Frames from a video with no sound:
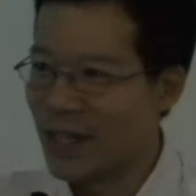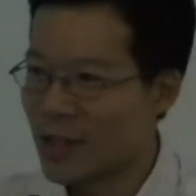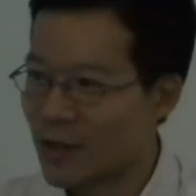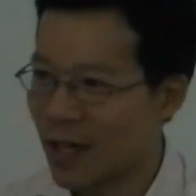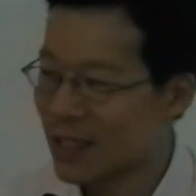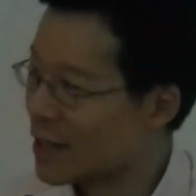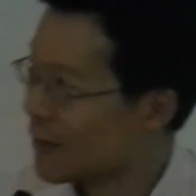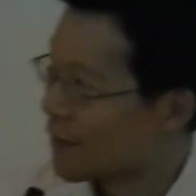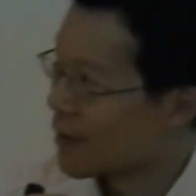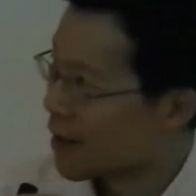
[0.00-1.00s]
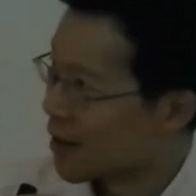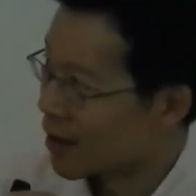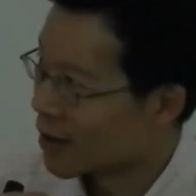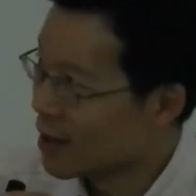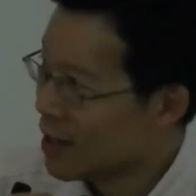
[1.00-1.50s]
interactive
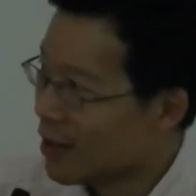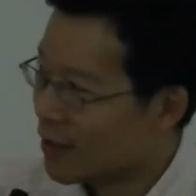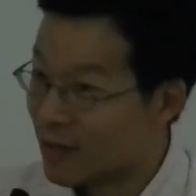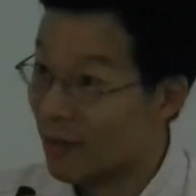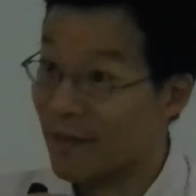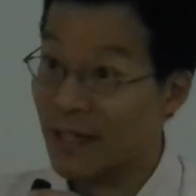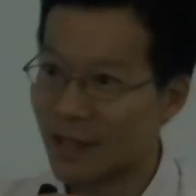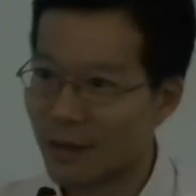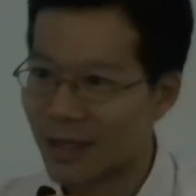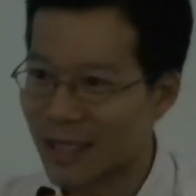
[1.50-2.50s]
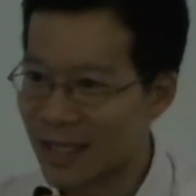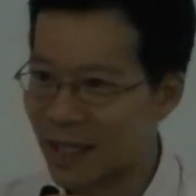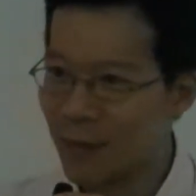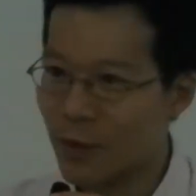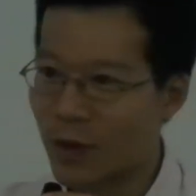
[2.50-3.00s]
video at that
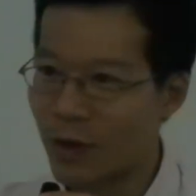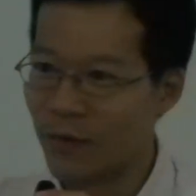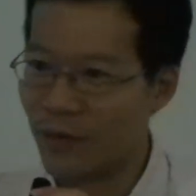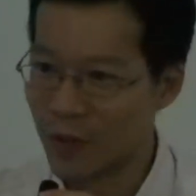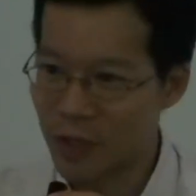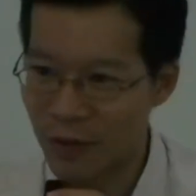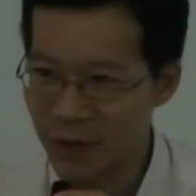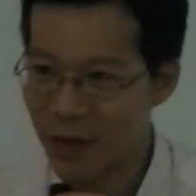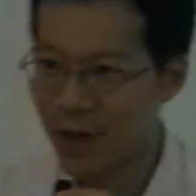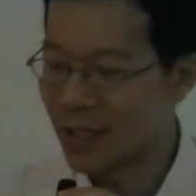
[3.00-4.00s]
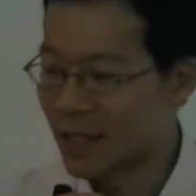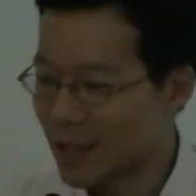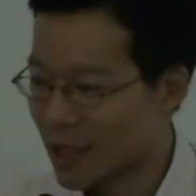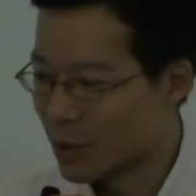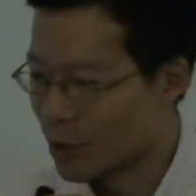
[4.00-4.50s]
time. We got voiceover, and then they could